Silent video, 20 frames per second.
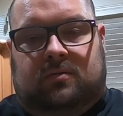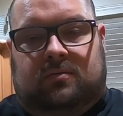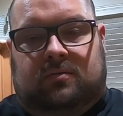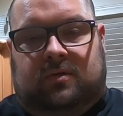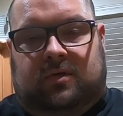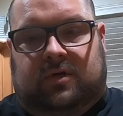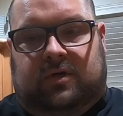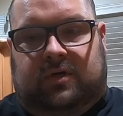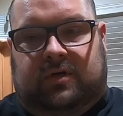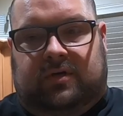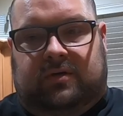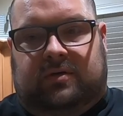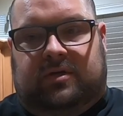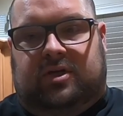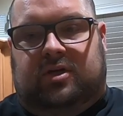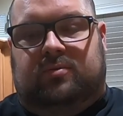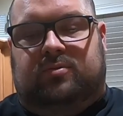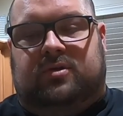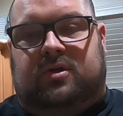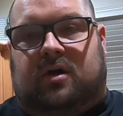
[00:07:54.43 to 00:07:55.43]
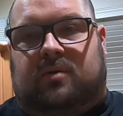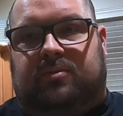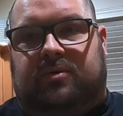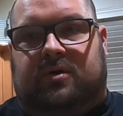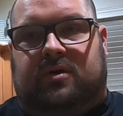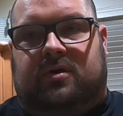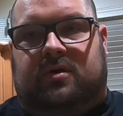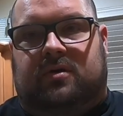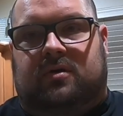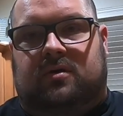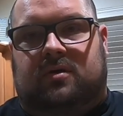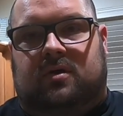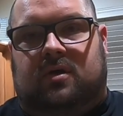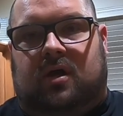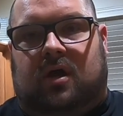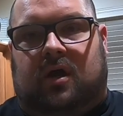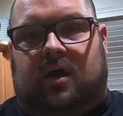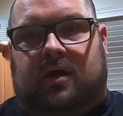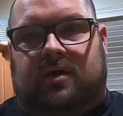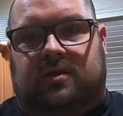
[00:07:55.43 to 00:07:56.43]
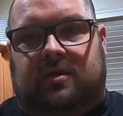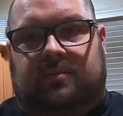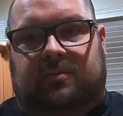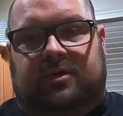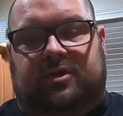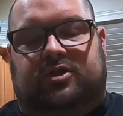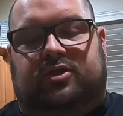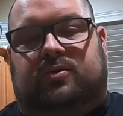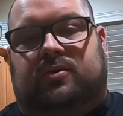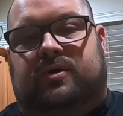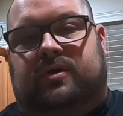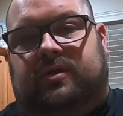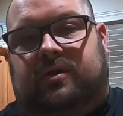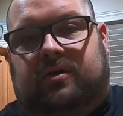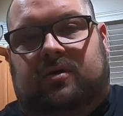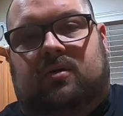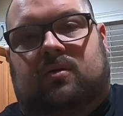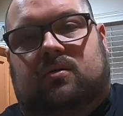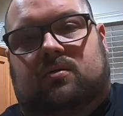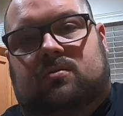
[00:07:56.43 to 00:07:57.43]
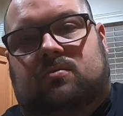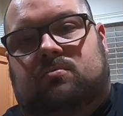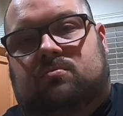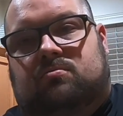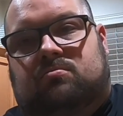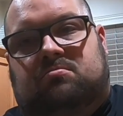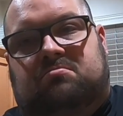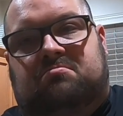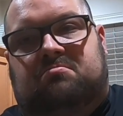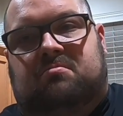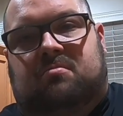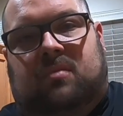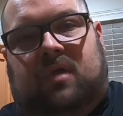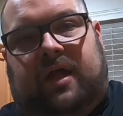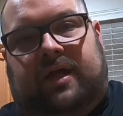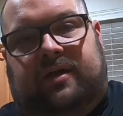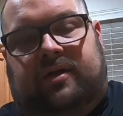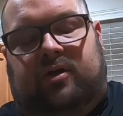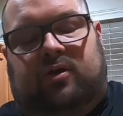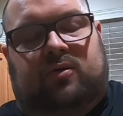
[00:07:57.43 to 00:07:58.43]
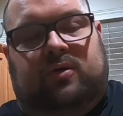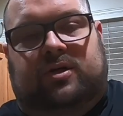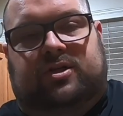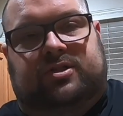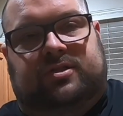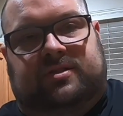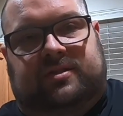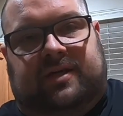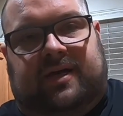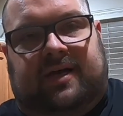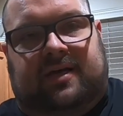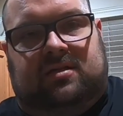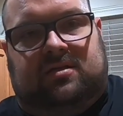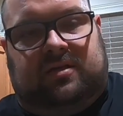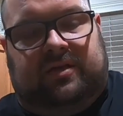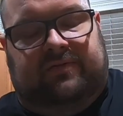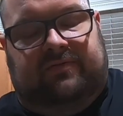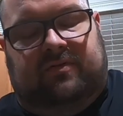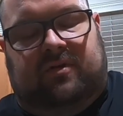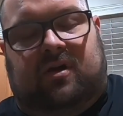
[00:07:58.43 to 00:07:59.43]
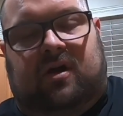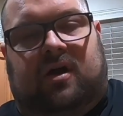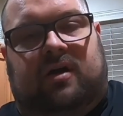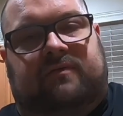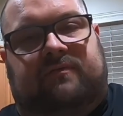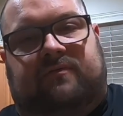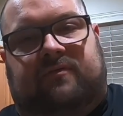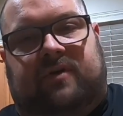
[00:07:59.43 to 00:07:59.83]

the cube topper caught the majority of the gold, like no questions asked, even caught